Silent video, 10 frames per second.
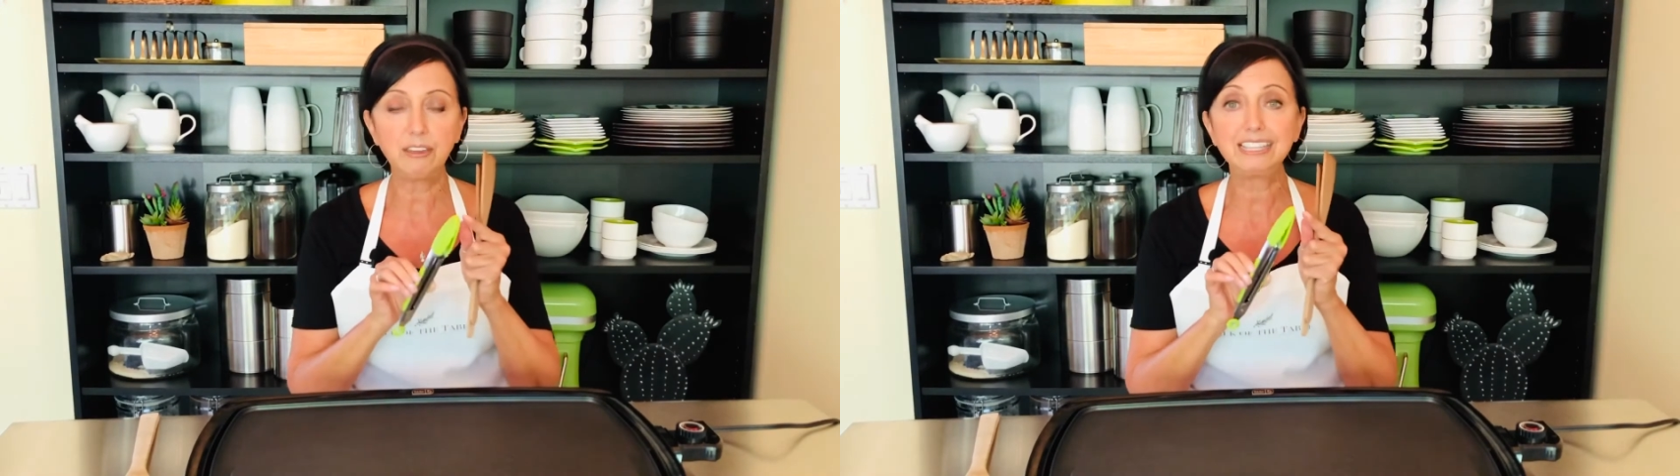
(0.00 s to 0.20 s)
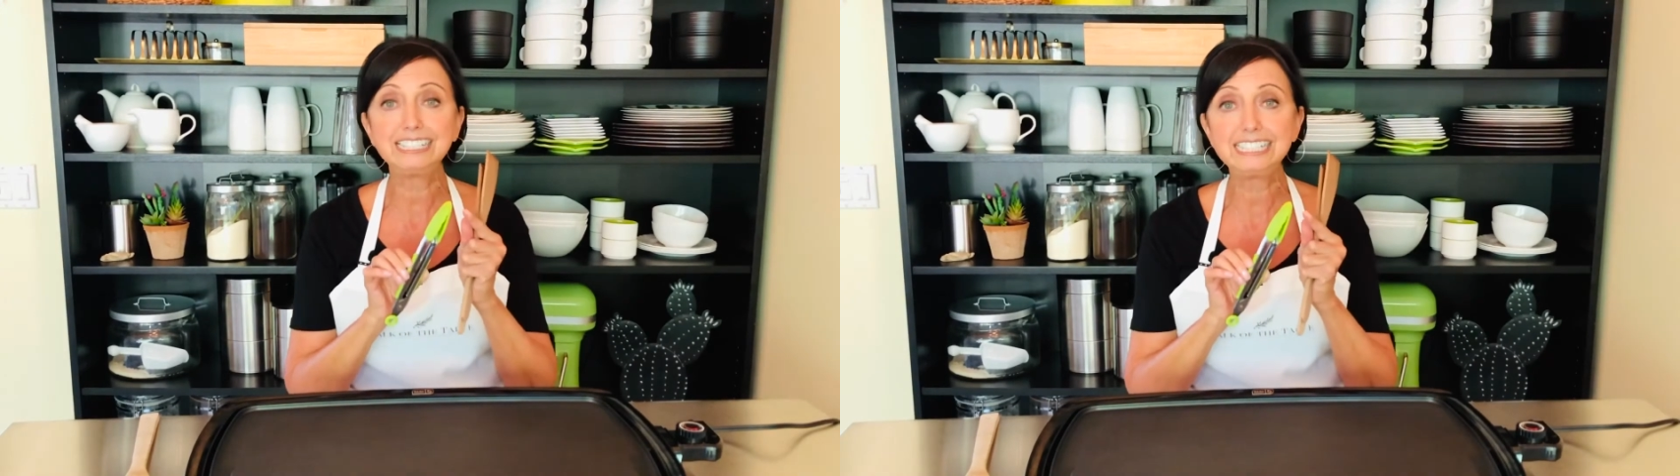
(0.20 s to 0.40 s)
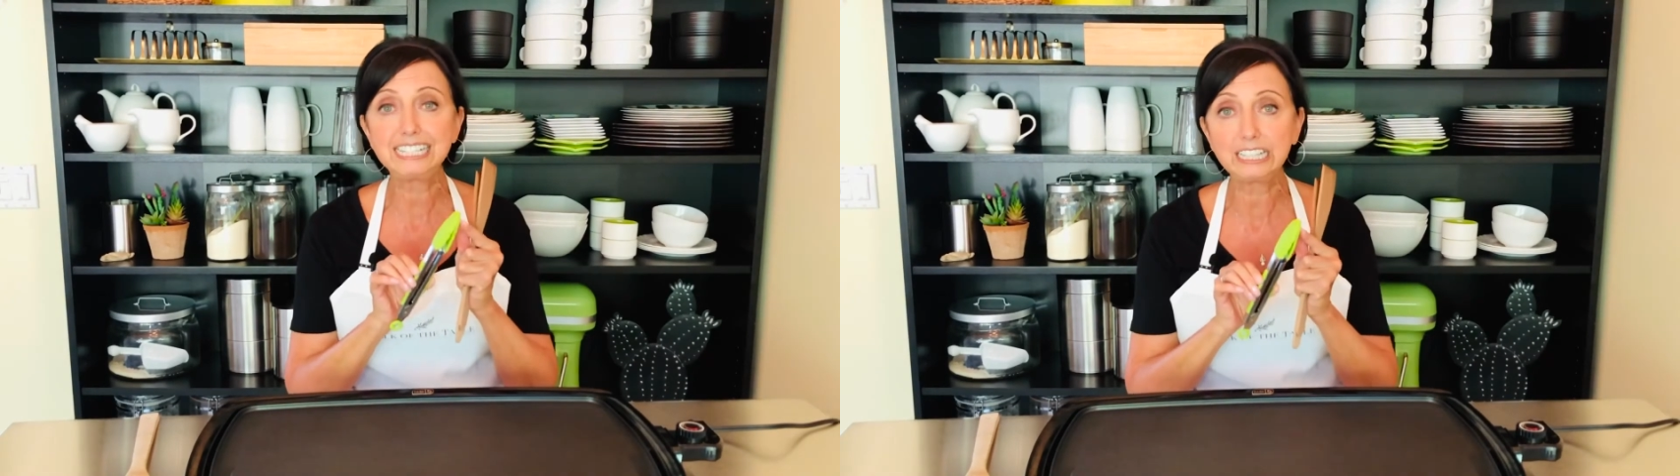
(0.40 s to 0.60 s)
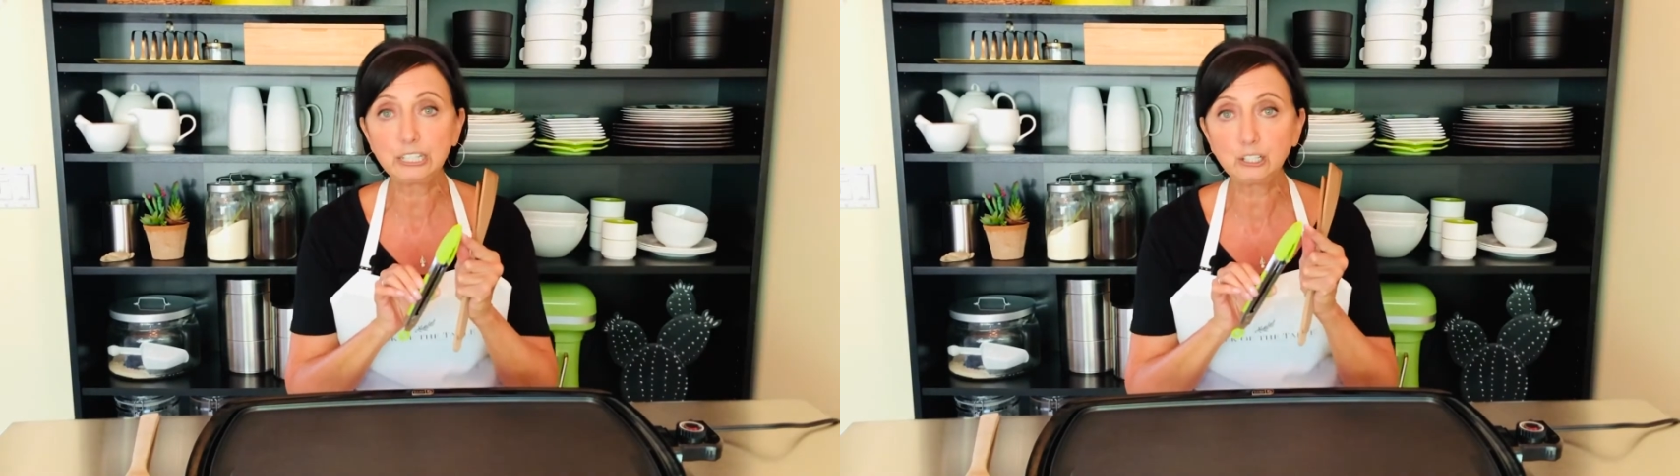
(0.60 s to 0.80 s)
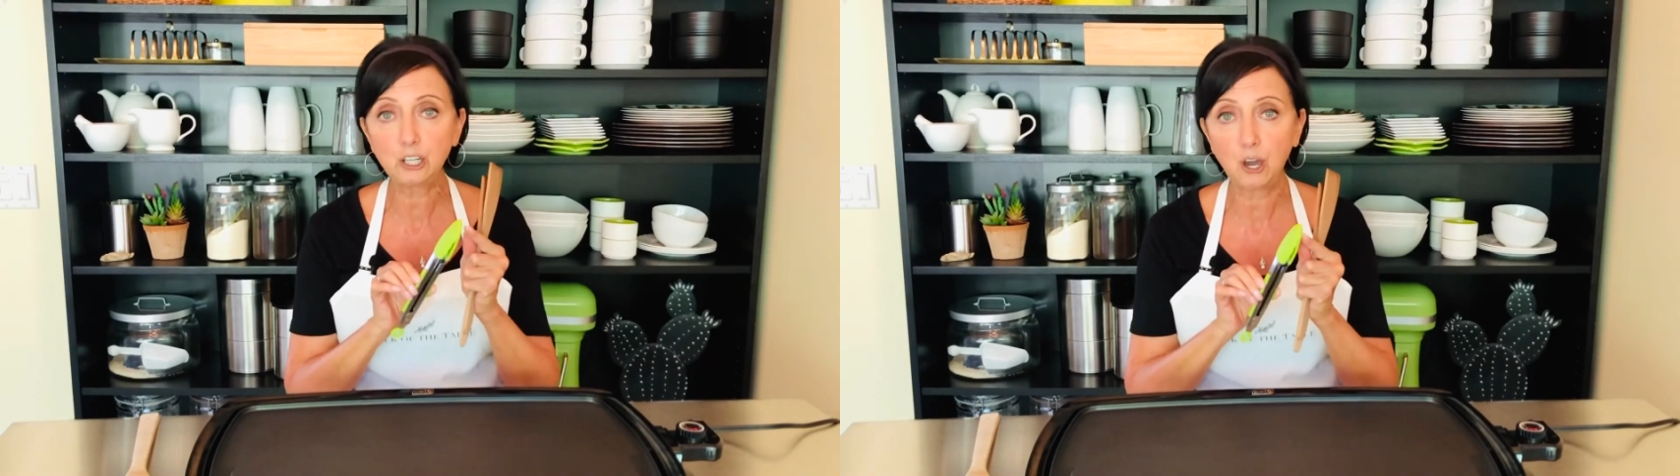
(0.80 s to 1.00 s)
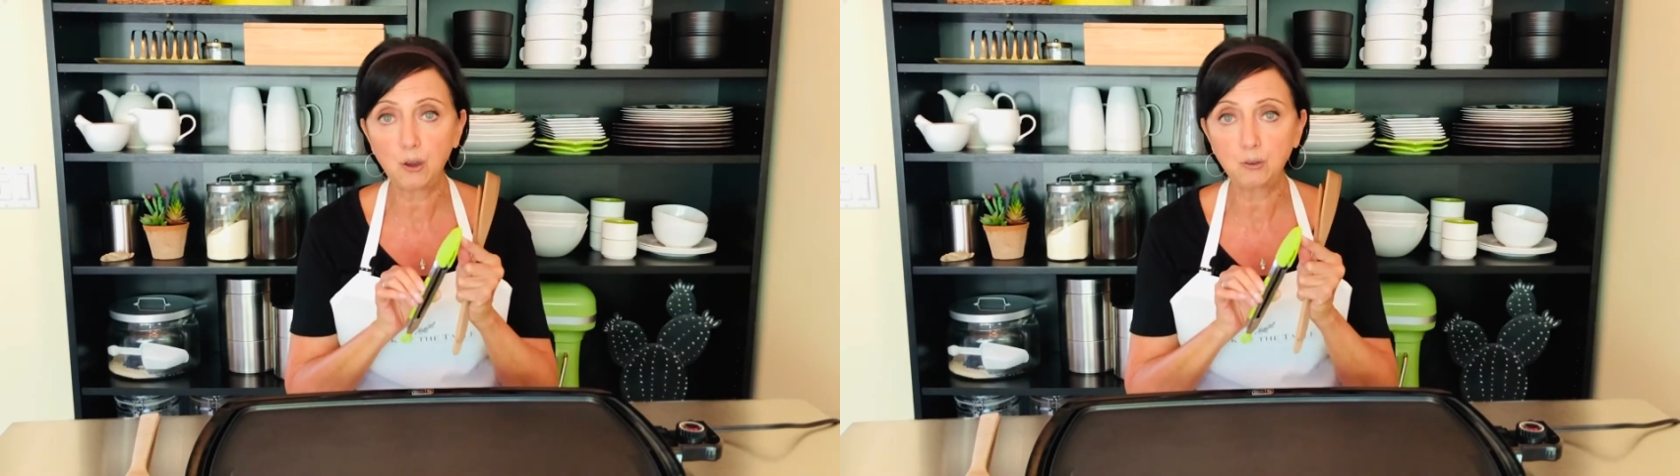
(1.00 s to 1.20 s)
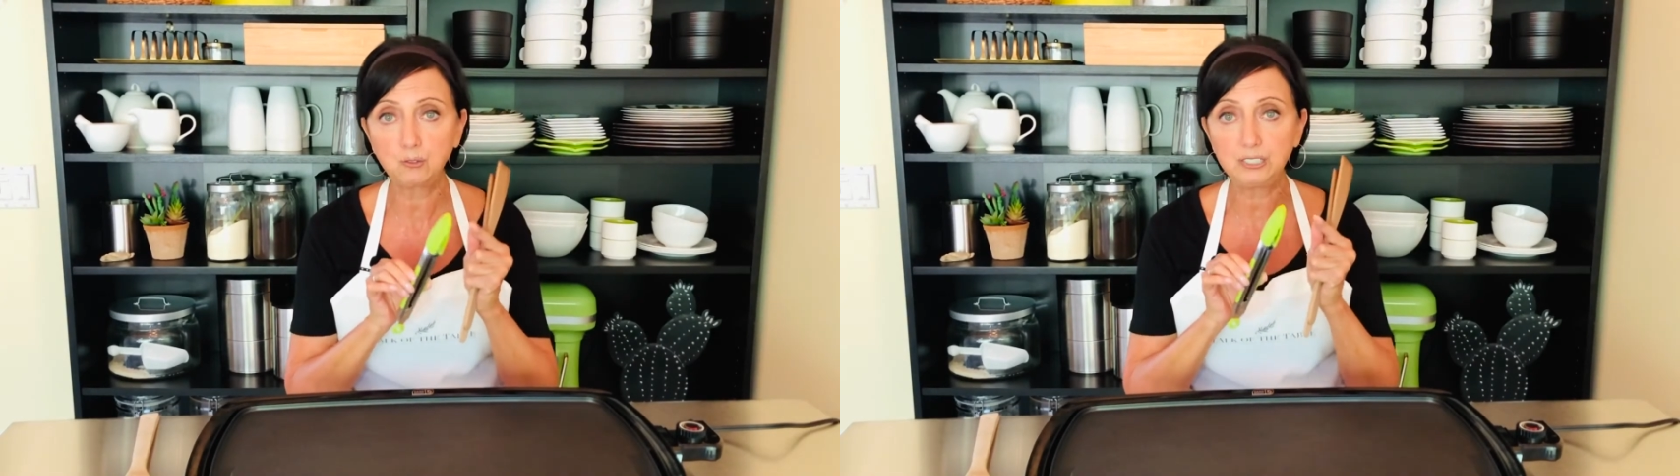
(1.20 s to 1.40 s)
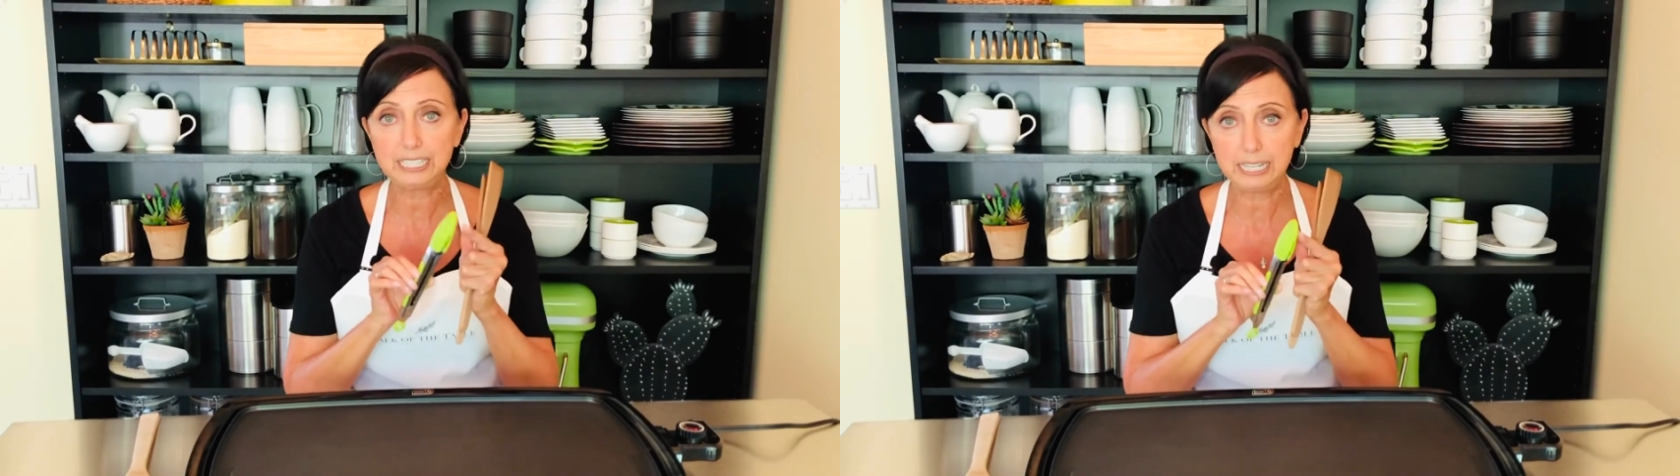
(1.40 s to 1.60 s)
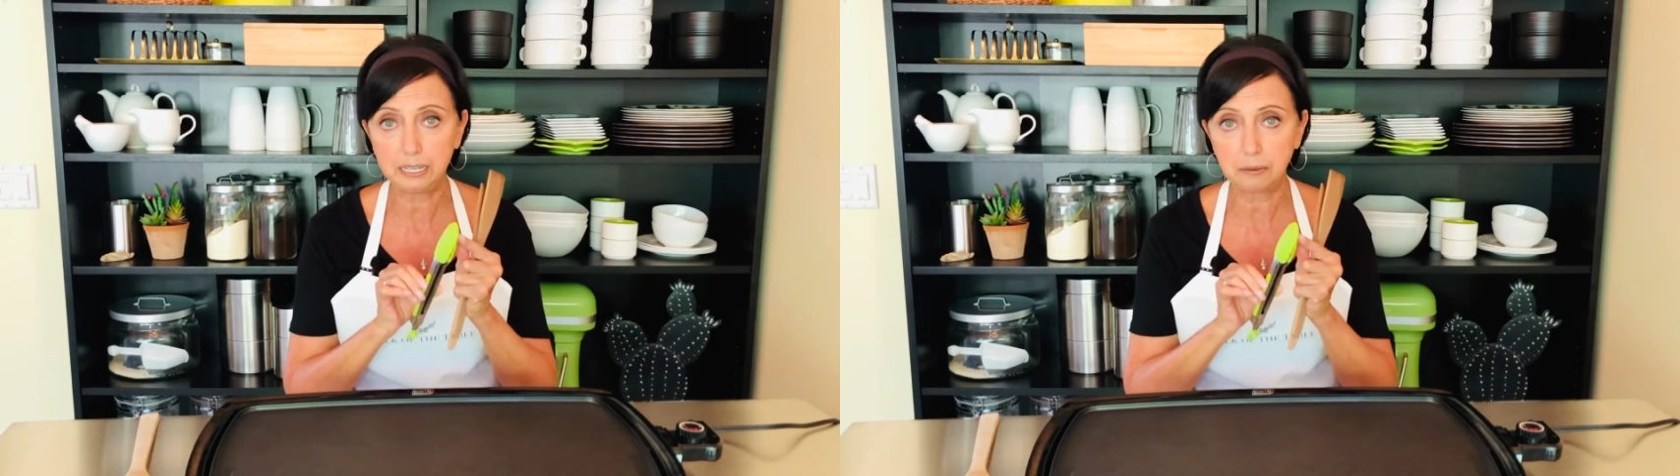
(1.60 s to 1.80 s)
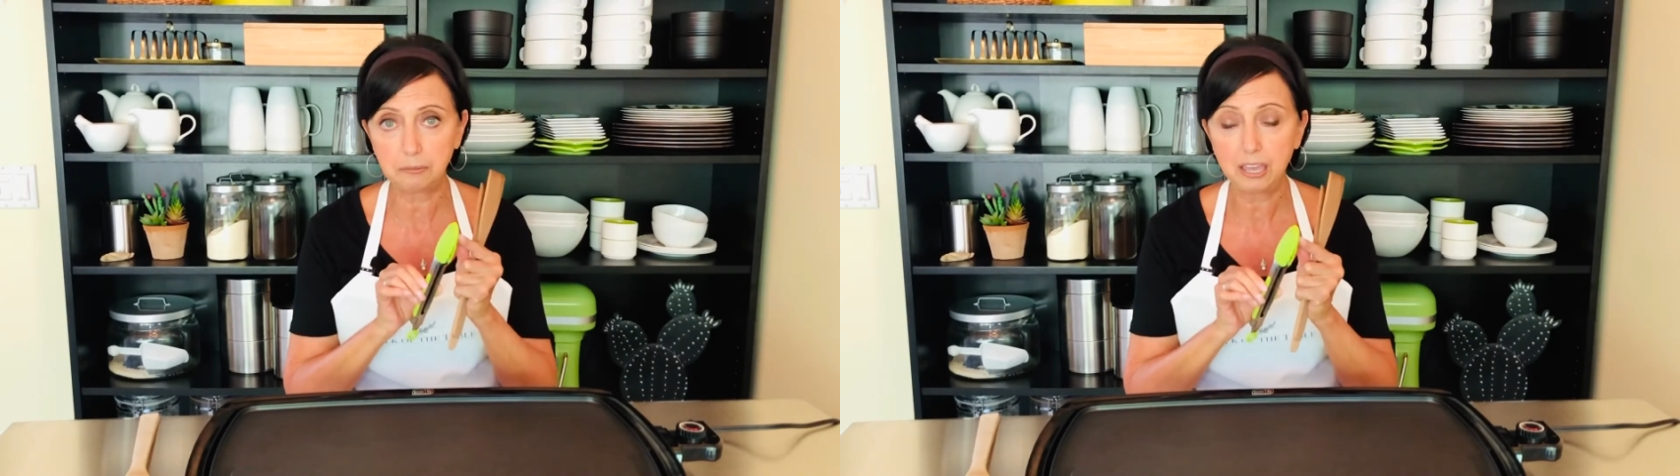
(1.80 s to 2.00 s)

silicone tip.